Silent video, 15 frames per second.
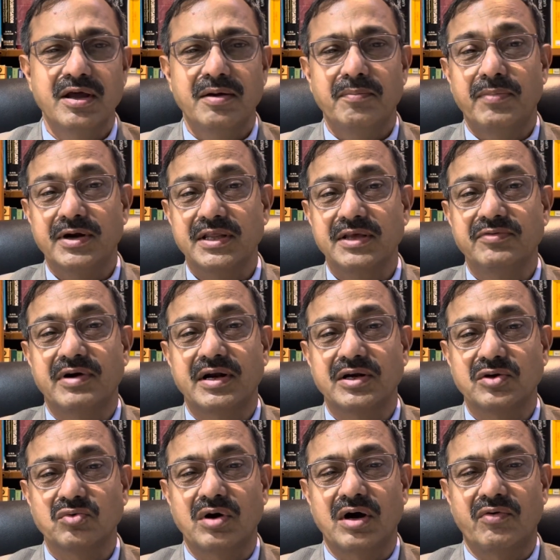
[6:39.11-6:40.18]
but he want
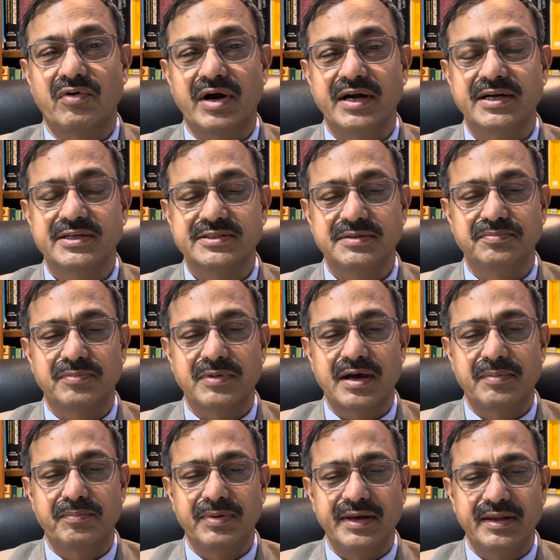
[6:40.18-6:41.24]
to avoid its
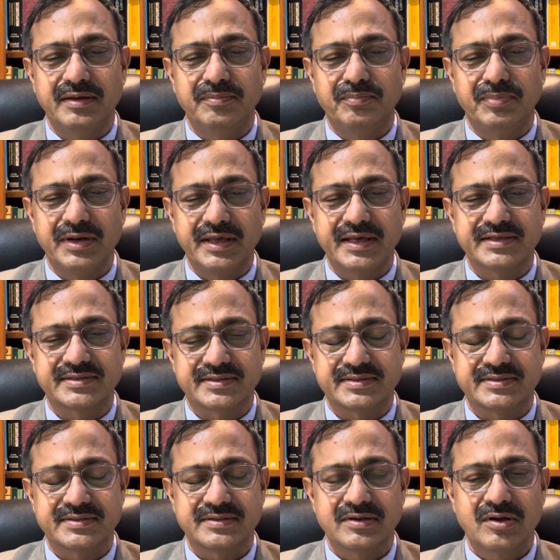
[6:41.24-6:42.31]

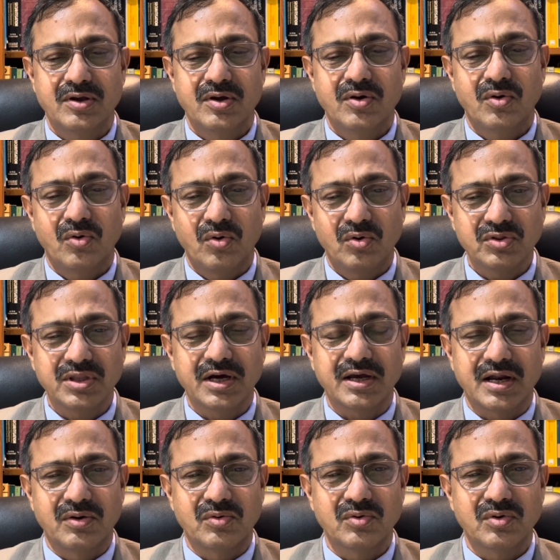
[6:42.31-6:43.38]
implications on the
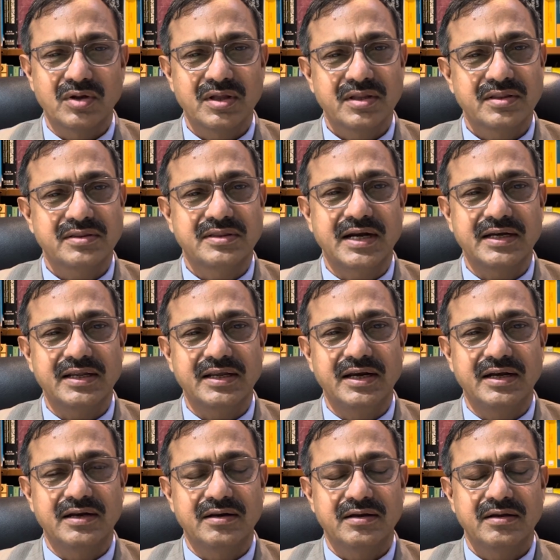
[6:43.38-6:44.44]
ground that it